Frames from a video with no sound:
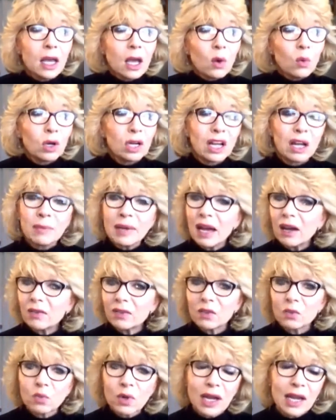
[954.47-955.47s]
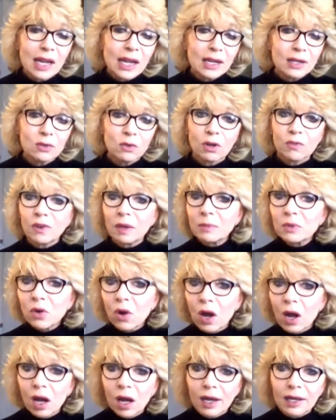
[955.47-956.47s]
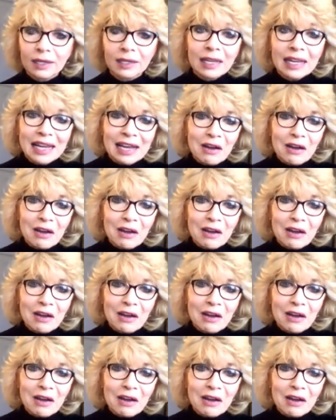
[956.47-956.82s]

when I'm out in the rain, or if I'm crying,